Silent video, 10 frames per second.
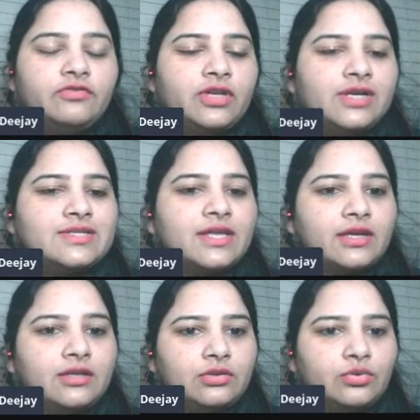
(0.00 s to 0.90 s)
If they're
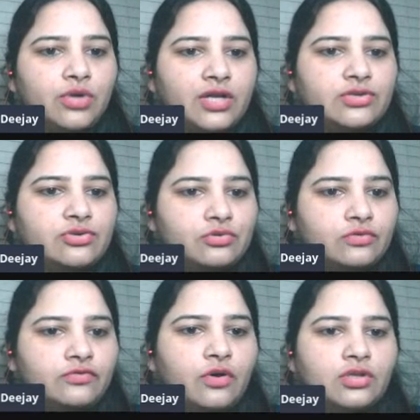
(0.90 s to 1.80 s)
saying to write
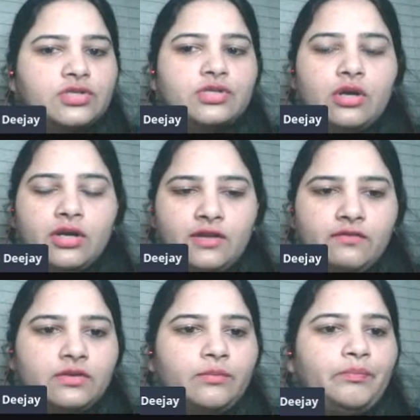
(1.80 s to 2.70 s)
true, false, not
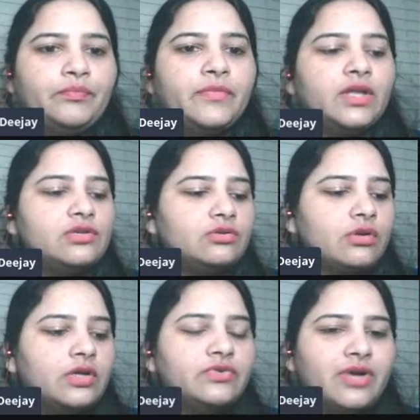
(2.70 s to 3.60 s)
given, then do
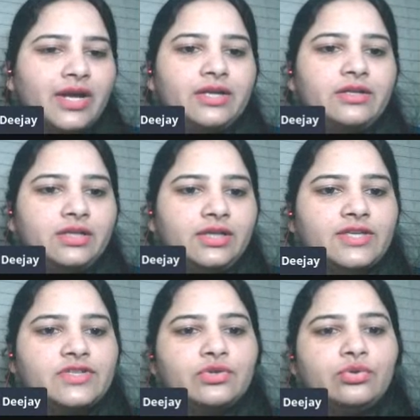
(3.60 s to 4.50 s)
not write
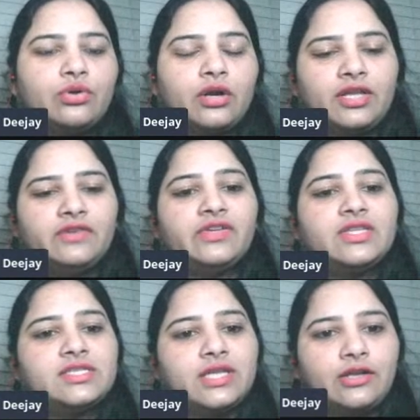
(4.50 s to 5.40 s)
yes, no, not
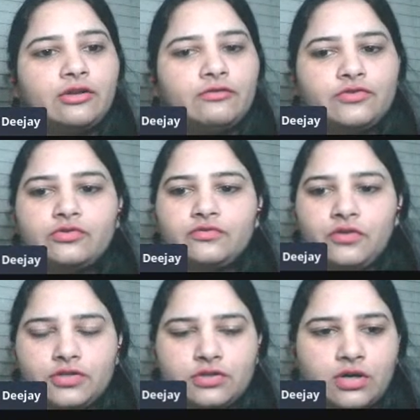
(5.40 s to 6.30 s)
given instead of true,
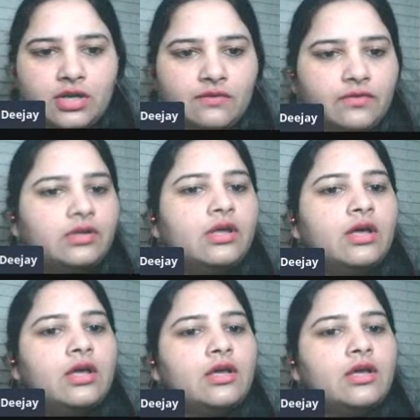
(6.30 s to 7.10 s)
false, not given.